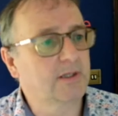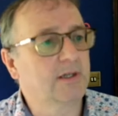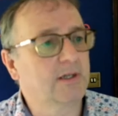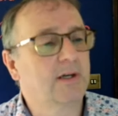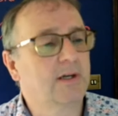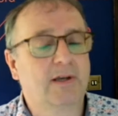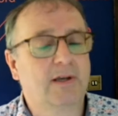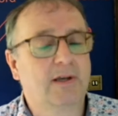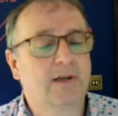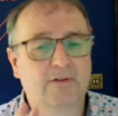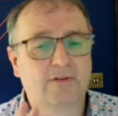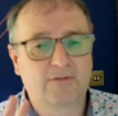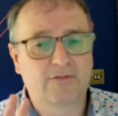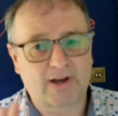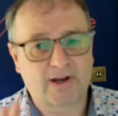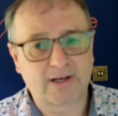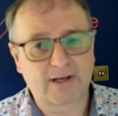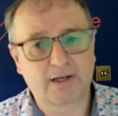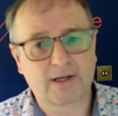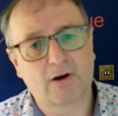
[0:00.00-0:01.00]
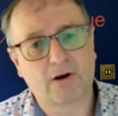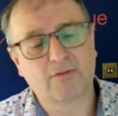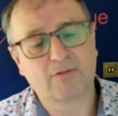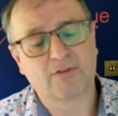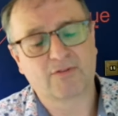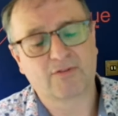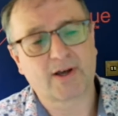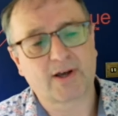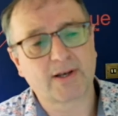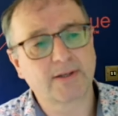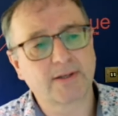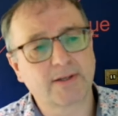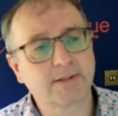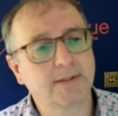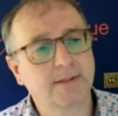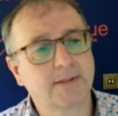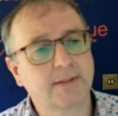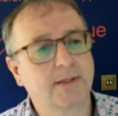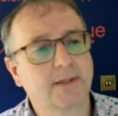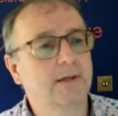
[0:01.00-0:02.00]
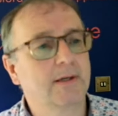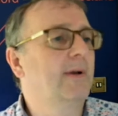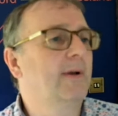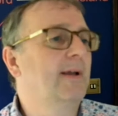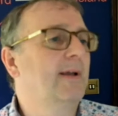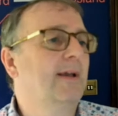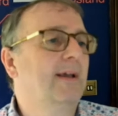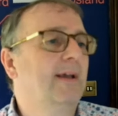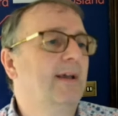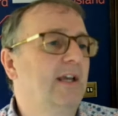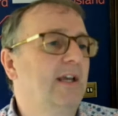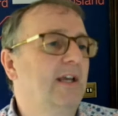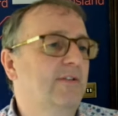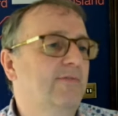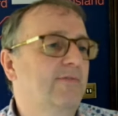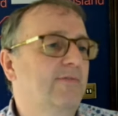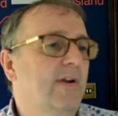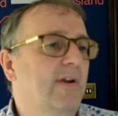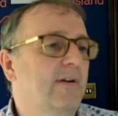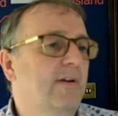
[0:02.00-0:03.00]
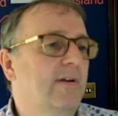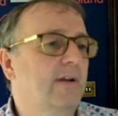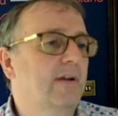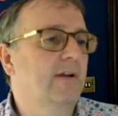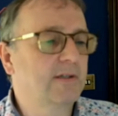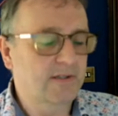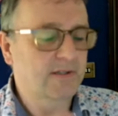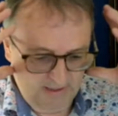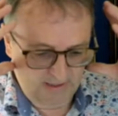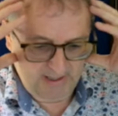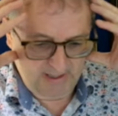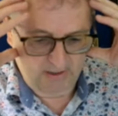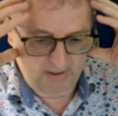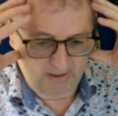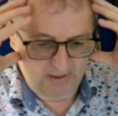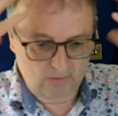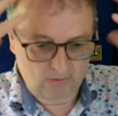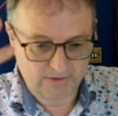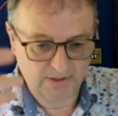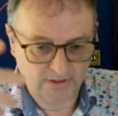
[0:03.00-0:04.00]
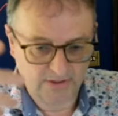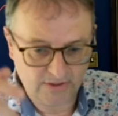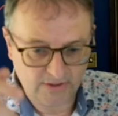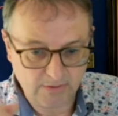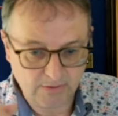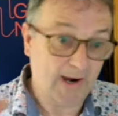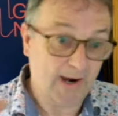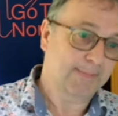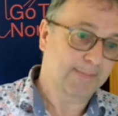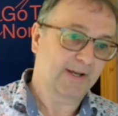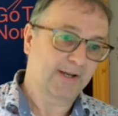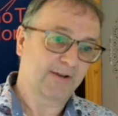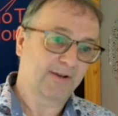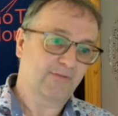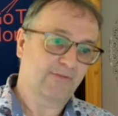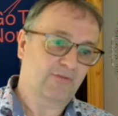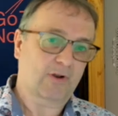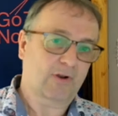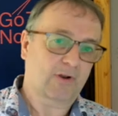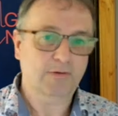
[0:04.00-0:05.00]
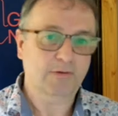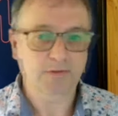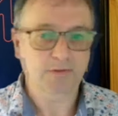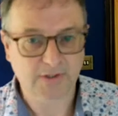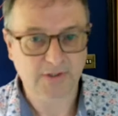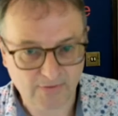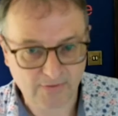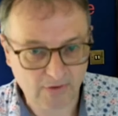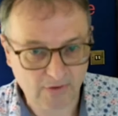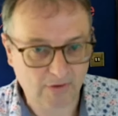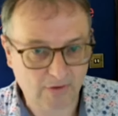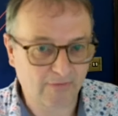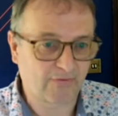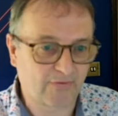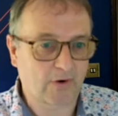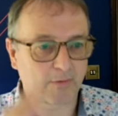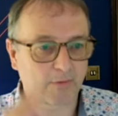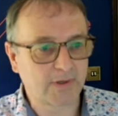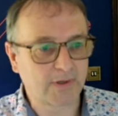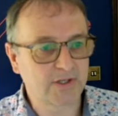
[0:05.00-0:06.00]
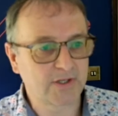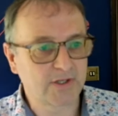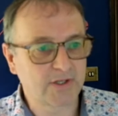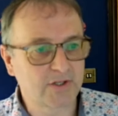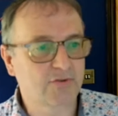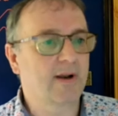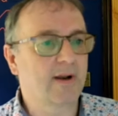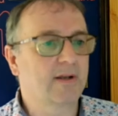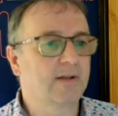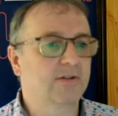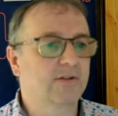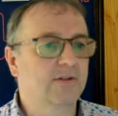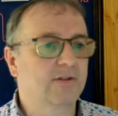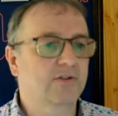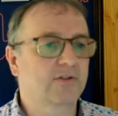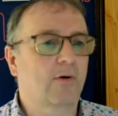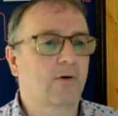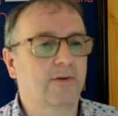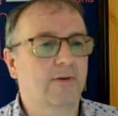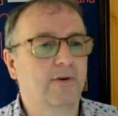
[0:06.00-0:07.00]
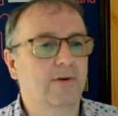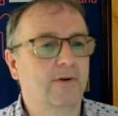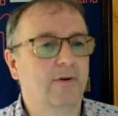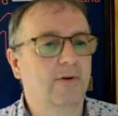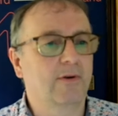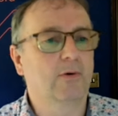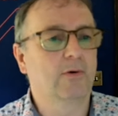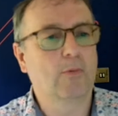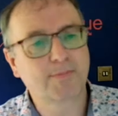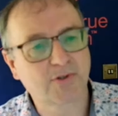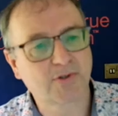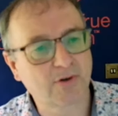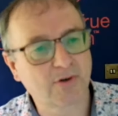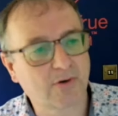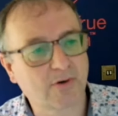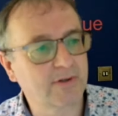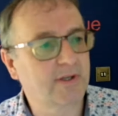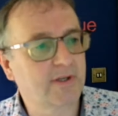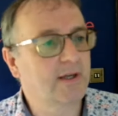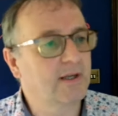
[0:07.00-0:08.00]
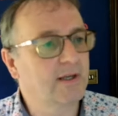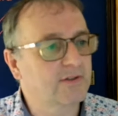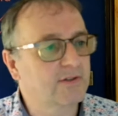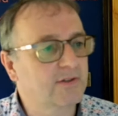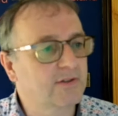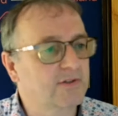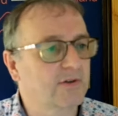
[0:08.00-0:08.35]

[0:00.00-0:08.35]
value over vanity. You know, it's very easy to get locked into how many followers have got, following trends on your website hits, and